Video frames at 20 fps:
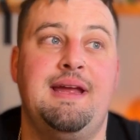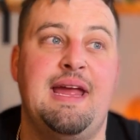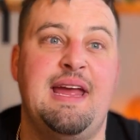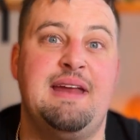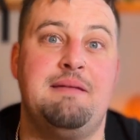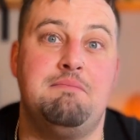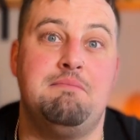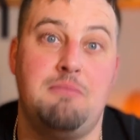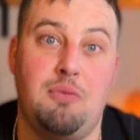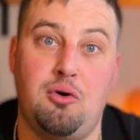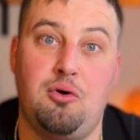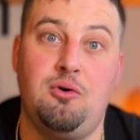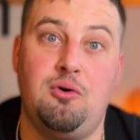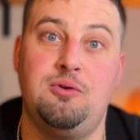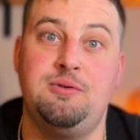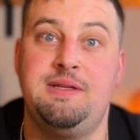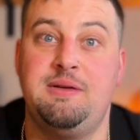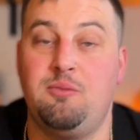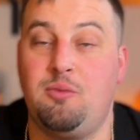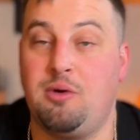and
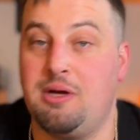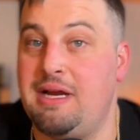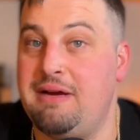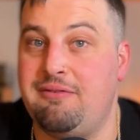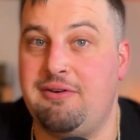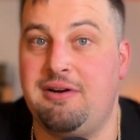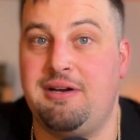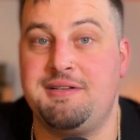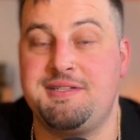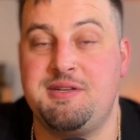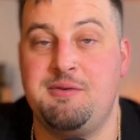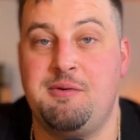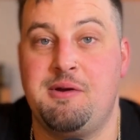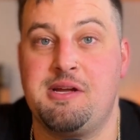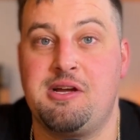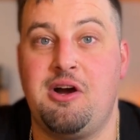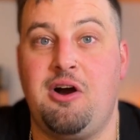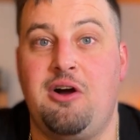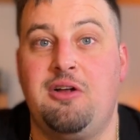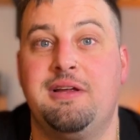mold and whatever else you want
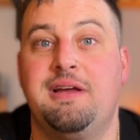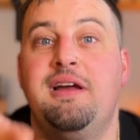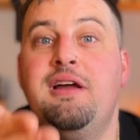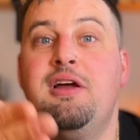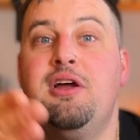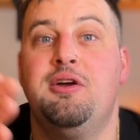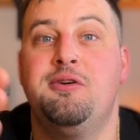to call it